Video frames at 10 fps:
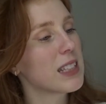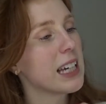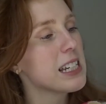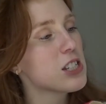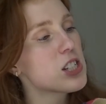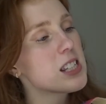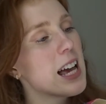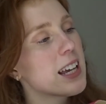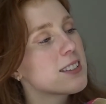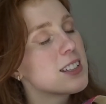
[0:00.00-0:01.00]
it is just
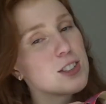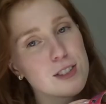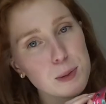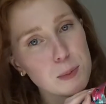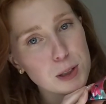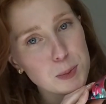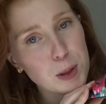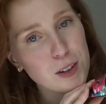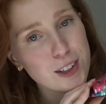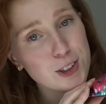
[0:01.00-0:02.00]
like, they're just the most
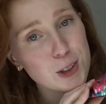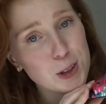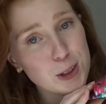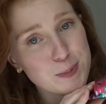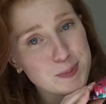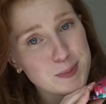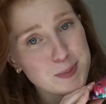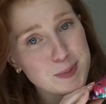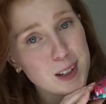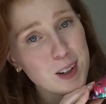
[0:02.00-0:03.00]
perfect shoe,
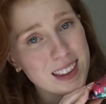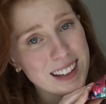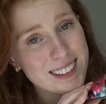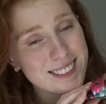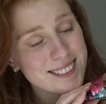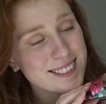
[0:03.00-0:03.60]
don't you think?